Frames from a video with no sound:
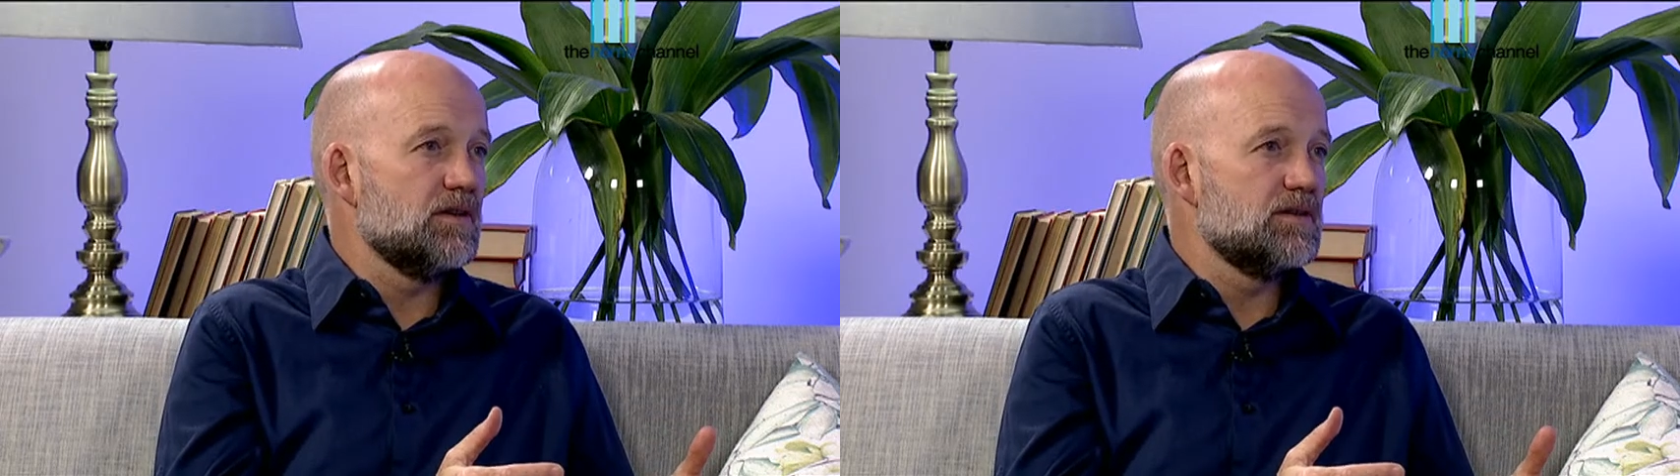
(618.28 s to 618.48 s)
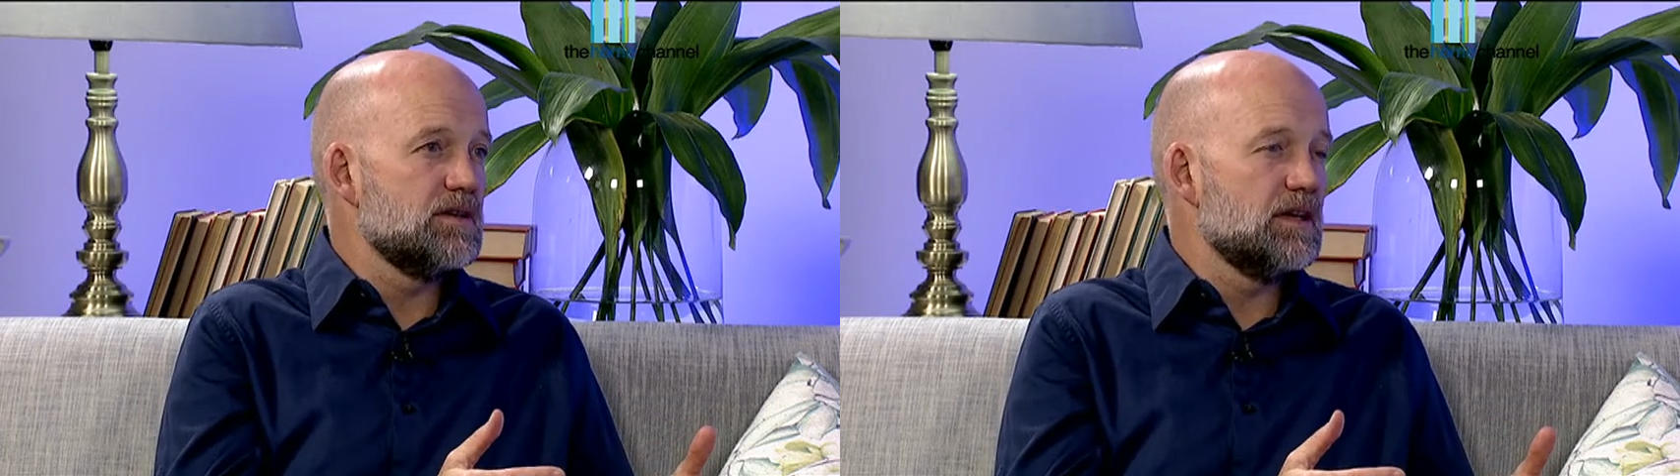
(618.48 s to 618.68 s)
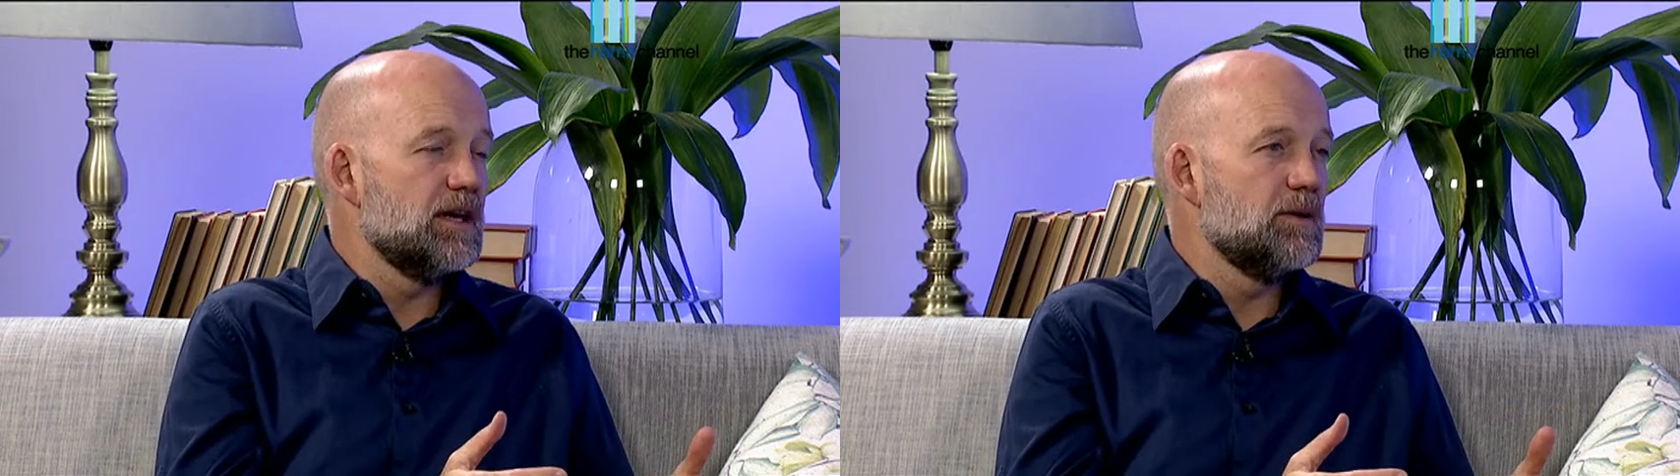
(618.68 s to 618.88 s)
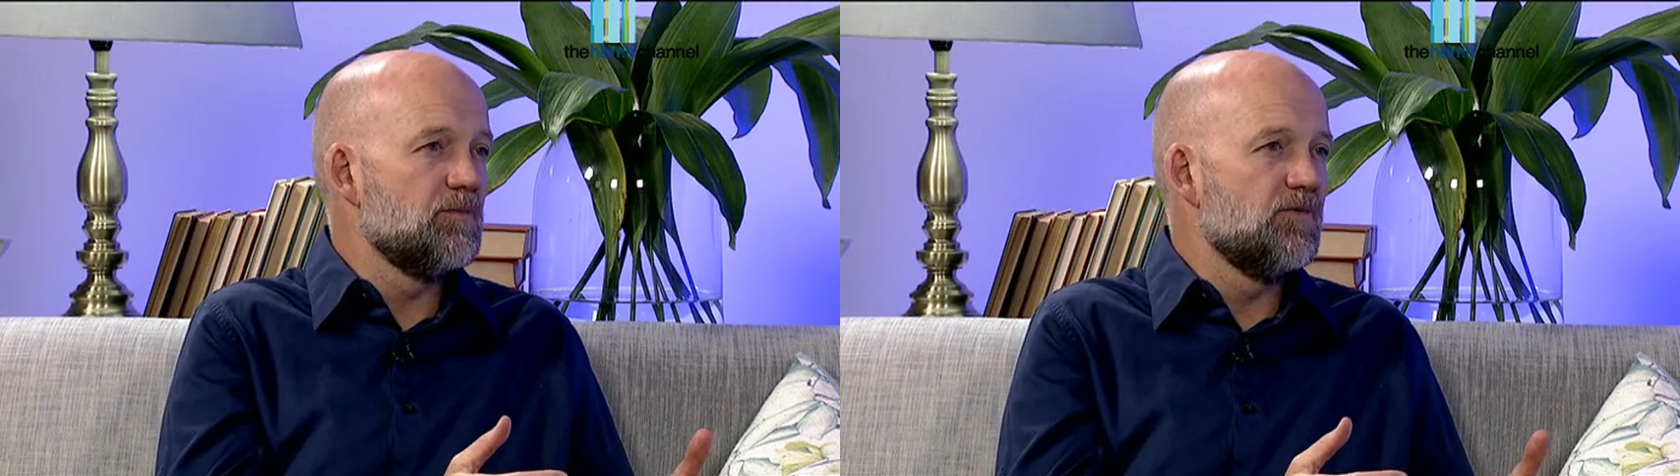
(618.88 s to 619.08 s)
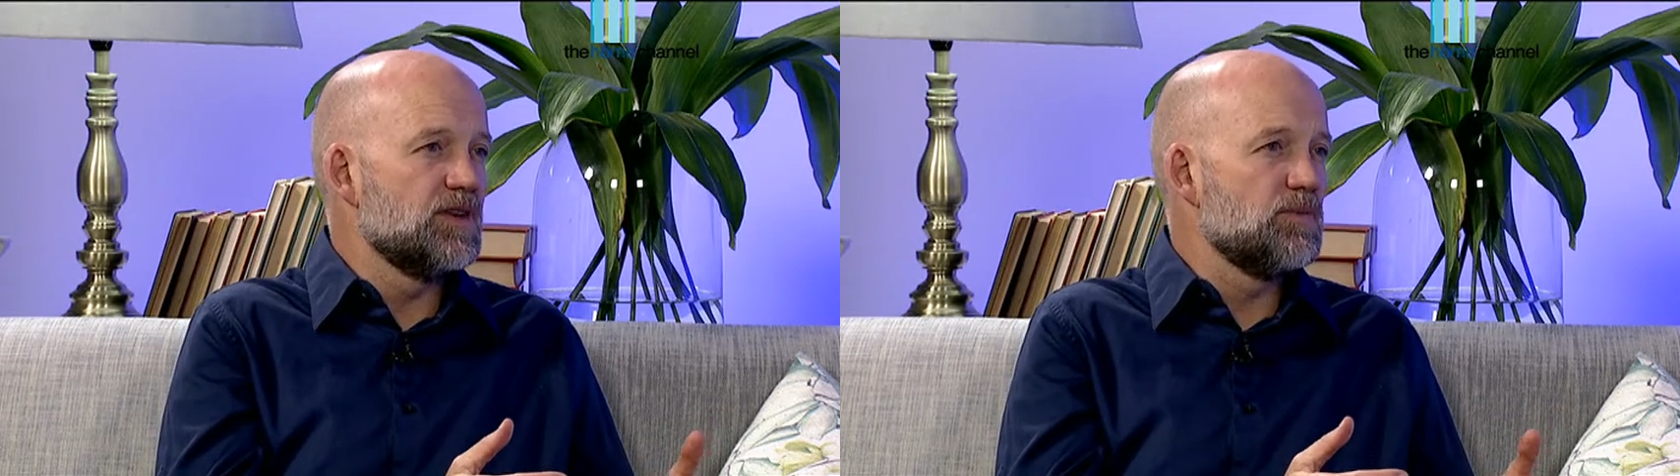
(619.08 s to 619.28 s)
It's got
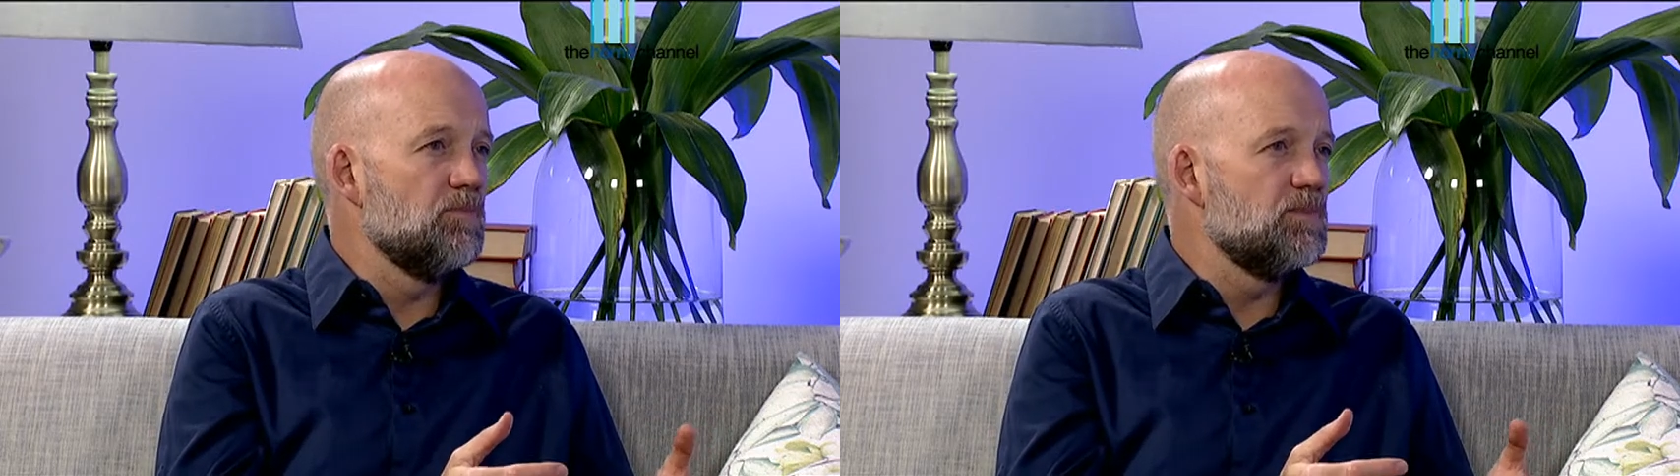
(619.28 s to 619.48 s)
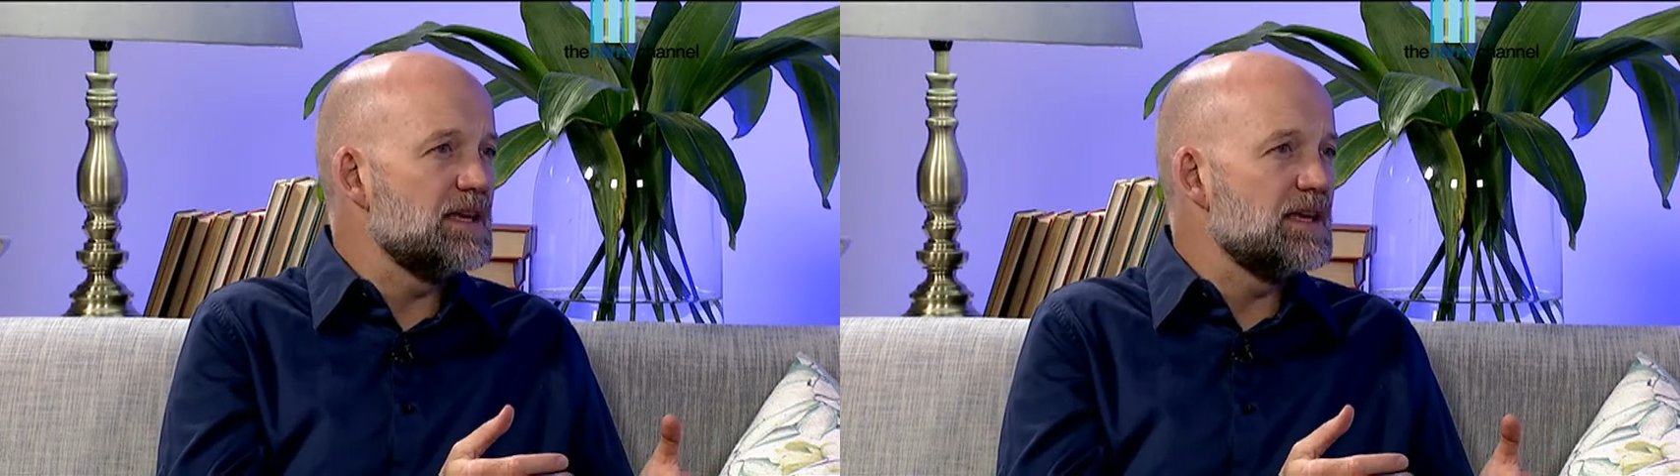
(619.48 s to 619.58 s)
vitamin